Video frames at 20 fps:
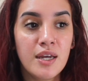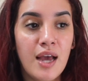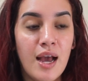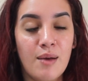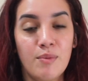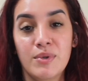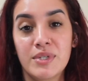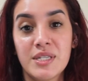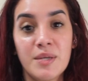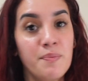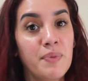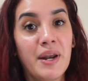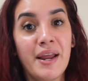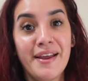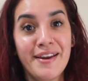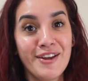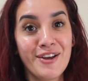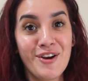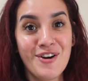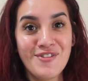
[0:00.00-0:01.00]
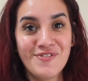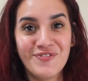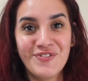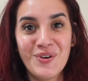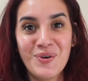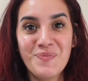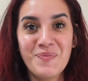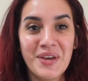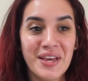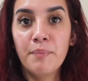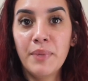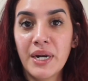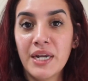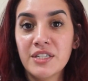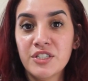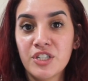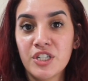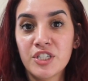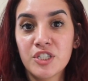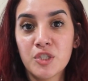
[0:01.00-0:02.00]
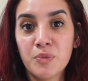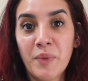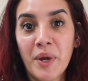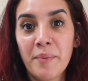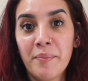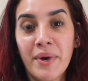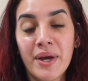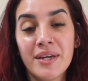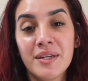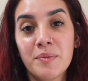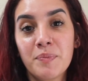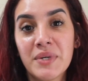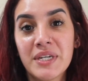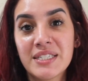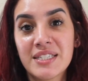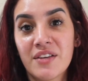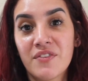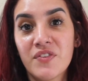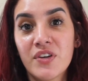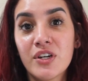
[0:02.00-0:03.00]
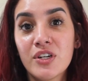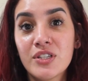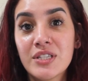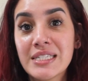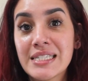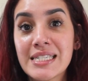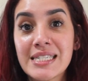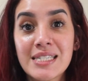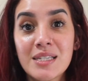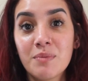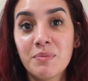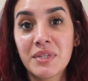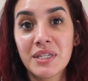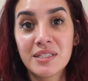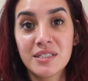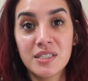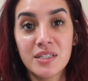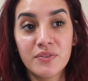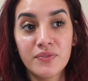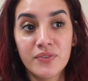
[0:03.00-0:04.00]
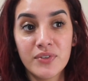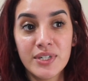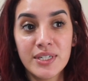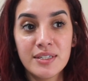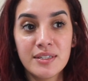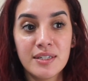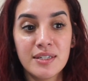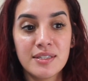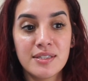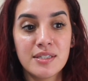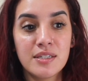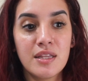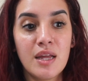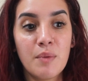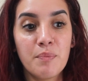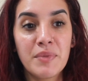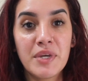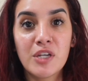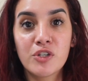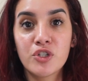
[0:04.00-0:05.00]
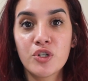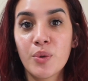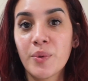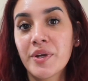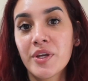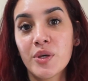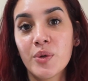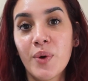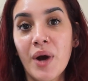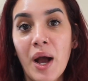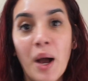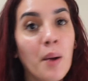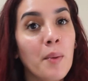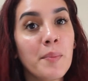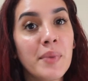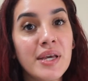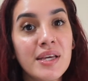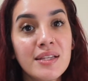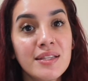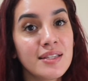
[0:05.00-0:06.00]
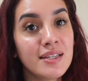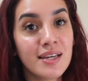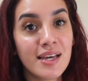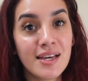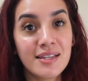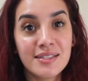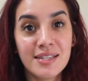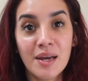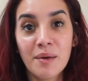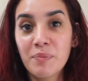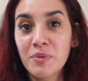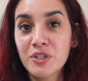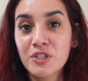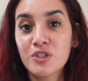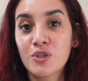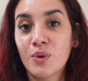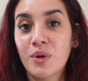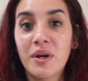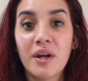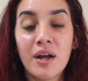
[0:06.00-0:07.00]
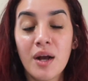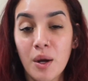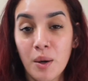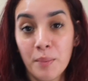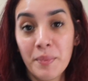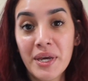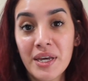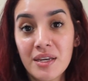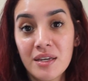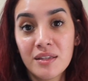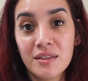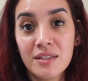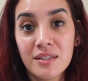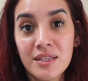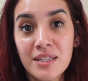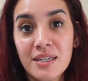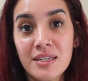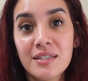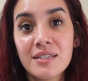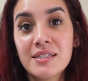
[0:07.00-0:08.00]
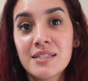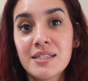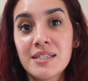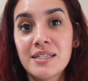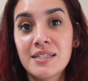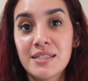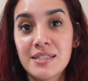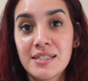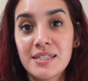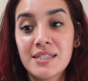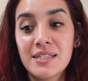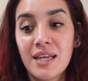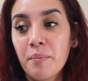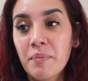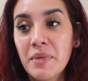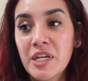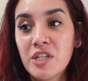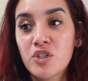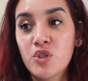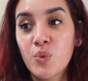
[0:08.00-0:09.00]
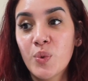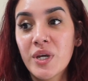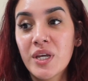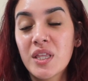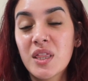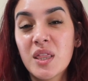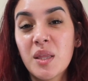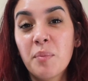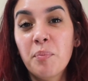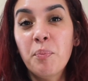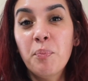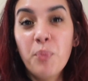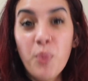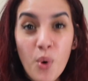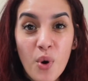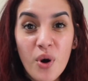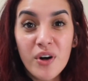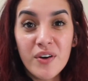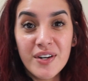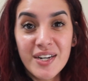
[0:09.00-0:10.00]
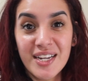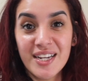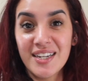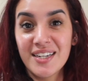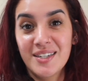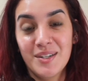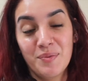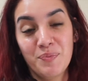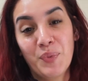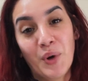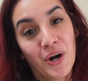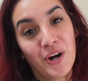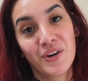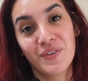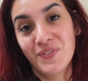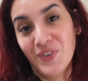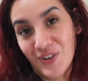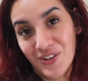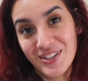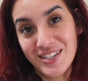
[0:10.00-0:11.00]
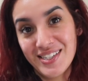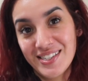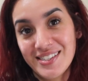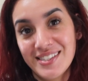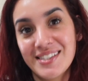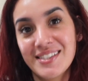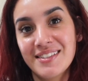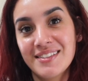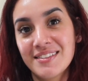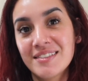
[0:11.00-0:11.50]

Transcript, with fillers: I wasn't planning on filming, but I changed my mind because I figured this is something different. It's not me showing you how I'm making the cake toppers or how I'm making the things. It's me doing the boring part of all this.